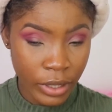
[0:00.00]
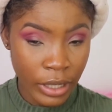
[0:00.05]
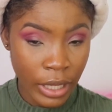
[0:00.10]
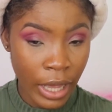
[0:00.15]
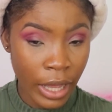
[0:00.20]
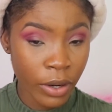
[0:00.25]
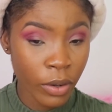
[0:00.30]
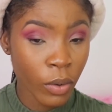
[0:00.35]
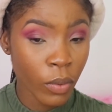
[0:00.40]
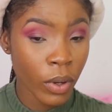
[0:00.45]

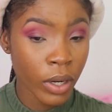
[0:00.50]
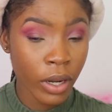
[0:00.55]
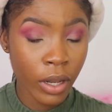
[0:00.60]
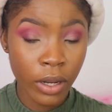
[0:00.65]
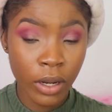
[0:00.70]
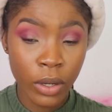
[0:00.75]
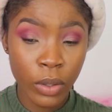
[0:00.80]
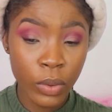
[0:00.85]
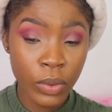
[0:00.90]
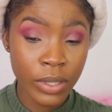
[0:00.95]
I don't want to
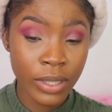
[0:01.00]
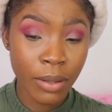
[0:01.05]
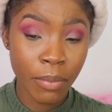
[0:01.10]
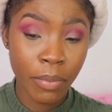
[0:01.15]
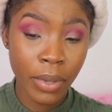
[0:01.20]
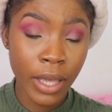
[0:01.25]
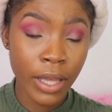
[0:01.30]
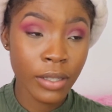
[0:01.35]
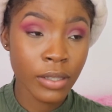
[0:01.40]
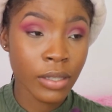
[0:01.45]
lose the
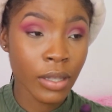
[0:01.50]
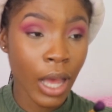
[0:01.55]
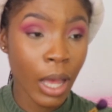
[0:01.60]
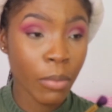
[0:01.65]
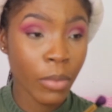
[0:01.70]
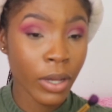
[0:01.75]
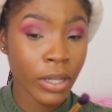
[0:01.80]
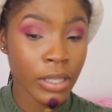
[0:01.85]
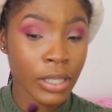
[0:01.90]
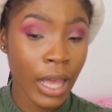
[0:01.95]
pink, so
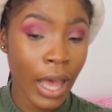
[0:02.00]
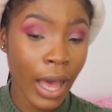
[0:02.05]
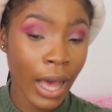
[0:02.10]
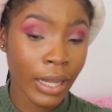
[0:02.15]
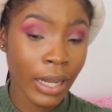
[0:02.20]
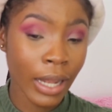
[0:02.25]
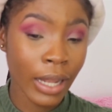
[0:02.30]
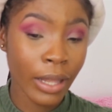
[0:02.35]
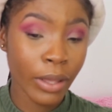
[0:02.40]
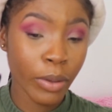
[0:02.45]
I'm going to
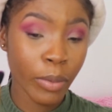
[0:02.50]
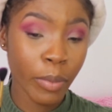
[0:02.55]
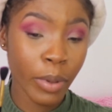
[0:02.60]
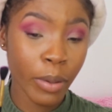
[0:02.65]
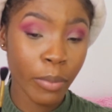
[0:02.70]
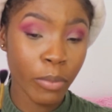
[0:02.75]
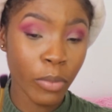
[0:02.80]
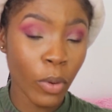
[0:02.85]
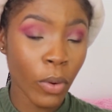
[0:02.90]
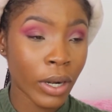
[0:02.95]
add a little
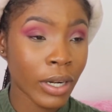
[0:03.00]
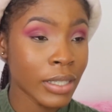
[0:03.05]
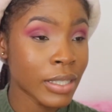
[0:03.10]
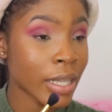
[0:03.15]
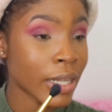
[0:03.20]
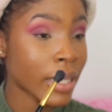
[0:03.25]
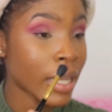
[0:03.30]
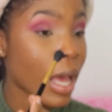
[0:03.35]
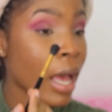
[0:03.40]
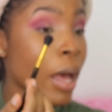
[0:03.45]
bit more, just
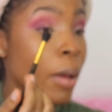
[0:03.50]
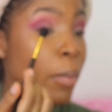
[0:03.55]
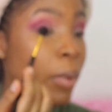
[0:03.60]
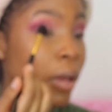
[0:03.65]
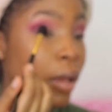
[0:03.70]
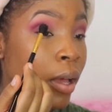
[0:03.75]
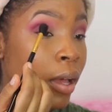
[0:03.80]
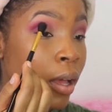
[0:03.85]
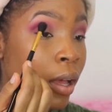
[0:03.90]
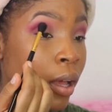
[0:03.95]
a dab
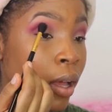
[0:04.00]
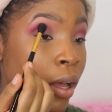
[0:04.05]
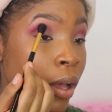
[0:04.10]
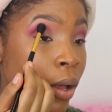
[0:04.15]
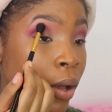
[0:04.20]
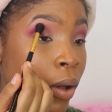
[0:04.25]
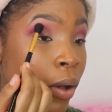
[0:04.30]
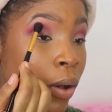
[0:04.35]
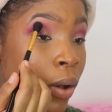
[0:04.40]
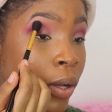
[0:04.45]

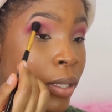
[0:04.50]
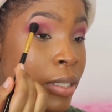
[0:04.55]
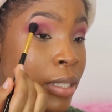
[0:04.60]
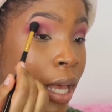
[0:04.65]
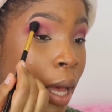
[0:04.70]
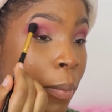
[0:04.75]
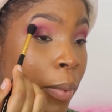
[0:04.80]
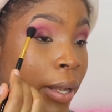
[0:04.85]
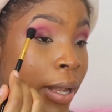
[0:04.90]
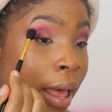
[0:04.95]
on
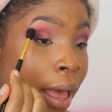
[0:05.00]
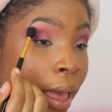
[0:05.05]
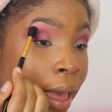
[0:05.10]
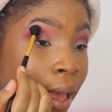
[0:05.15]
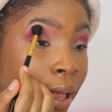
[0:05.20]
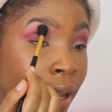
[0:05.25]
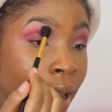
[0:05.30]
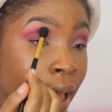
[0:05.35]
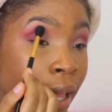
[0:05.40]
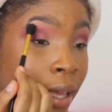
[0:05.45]
top of
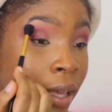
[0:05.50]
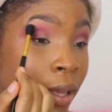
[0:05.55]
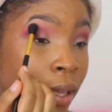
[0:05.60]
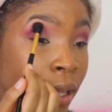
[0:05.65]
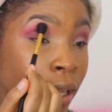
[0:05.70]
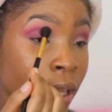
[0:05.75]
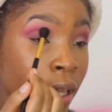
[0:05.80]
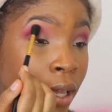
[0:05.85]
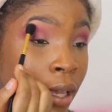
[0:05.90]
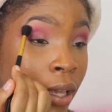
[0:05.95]
that,
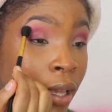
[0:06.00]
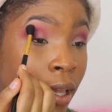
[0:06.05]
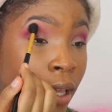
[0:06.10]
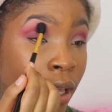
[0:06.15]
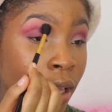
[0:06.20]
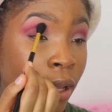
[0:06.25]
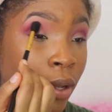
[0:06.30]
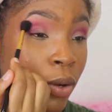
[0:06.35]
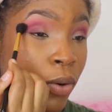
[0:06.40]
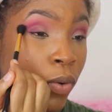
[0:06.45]

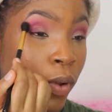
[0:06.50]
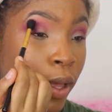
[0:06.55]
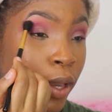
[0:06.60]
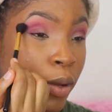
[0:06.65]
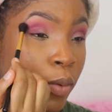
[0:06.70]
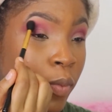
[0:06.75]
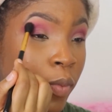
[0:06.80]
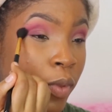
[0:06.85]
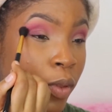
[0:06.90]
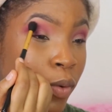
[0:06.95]

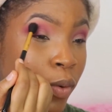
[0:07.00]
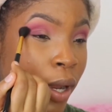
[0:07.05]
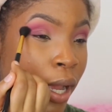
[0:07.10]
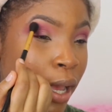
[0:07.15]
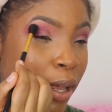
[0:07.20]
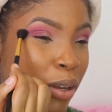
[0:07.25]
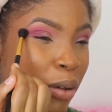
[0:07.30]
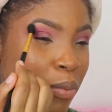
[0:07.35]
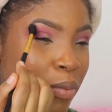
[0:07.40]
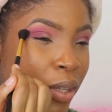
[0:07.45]
like
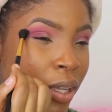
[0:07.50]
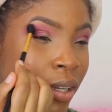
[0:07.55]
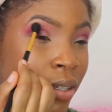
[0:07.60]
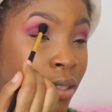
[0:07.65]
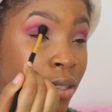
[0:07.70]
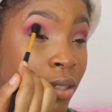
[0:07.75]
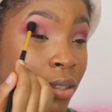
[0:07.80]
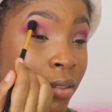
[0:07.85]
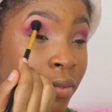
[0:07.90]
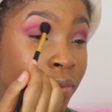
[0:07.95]
right up there.
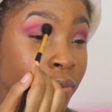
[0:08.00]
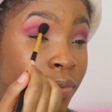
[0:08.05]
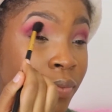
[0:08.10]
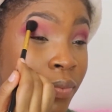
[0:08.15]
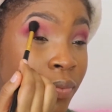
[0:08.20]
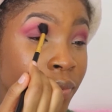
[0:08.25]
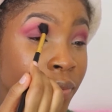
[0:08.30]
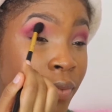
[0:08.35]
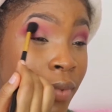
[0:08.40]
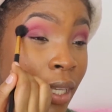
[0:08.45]
So,
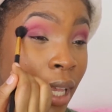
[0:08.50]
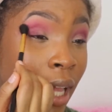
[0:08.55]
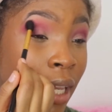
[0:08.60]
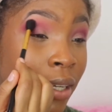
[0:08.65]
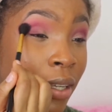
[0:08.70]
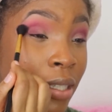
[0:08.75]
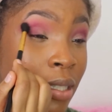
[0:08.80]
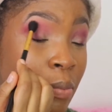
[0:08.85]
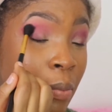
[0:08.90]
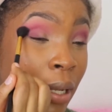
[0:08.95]
and
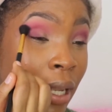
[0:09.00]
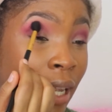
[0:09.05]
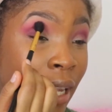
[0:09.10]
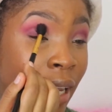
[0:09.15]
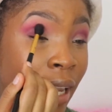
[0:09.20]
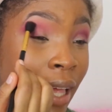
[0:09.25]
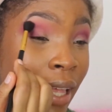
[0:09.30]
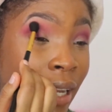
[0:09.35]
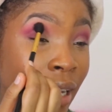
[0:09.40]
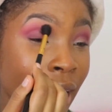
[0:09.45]
just
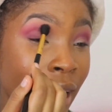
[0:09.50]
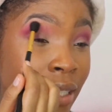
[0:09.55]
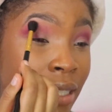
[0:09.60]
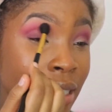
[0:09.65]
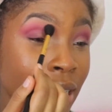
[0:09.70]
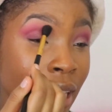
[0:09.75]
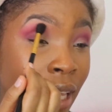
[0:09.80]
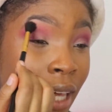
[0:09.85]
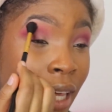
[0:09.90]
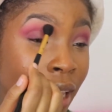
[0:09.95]
blend that
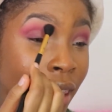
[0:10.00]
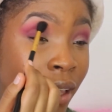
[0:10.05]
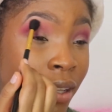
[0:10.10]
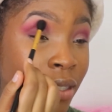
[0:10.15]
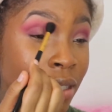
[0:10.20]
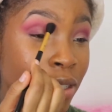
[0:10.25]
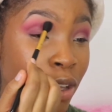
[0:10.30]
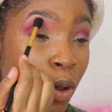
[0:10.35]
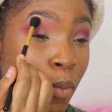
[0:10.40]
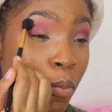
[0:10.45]
together
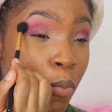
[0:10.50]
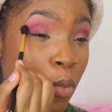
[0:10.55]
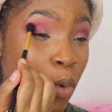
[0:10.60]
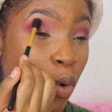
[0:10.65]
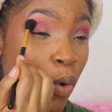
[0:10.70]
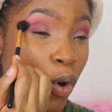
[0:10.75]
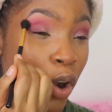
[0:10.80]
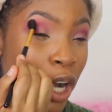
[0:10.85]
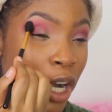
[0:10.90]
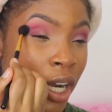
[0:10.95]
some
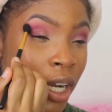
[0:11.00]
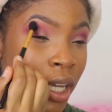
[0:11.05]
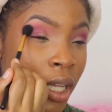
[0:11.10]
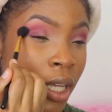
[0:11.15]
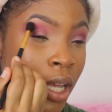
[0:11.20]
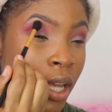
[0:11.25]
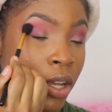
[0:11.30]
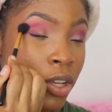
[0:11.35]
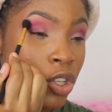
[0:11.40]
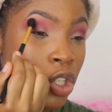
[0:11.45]
more,
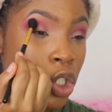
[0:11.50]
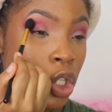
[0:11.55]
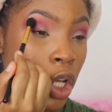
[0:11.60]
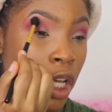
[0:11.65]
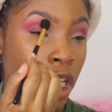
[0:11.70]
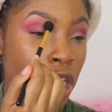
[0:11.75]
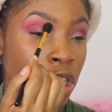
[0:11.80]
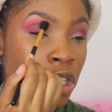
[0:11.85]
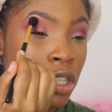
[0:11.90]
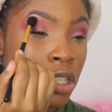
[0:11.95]
so
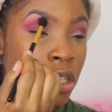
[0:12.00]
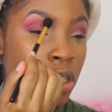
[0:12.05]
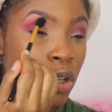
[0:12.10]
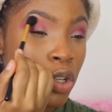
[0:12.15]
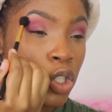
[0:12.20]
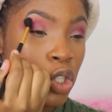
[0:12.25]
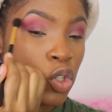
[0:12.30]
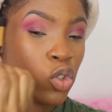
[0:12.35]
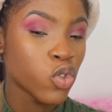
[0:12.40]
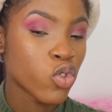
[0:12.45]
it just
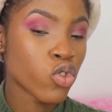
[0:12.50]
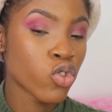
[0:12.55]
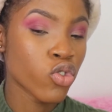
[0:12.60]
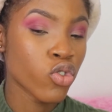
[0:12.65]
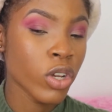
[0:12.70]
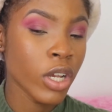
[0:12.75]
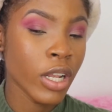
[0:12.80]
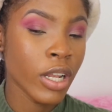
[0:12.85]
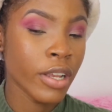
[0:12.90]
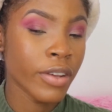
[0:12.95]
looks
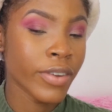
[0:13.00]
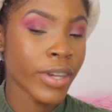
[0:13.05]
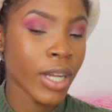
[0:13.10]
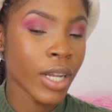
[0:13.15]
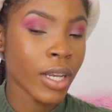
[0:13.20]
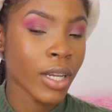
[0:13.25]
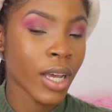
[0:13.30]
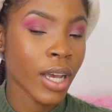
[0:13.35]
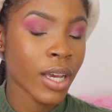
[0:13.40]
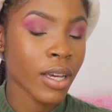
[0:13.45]
really,
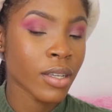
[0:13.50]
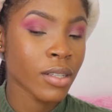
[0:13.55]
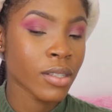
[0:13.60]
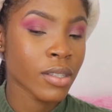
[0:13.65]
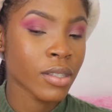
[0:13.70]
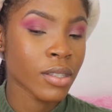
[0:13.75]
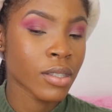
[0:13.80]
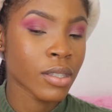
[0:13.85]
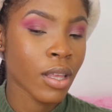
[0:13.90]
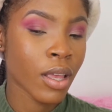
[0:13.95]
really
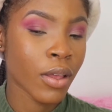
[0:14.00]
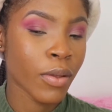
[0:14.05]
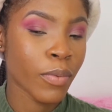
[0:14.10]
nice.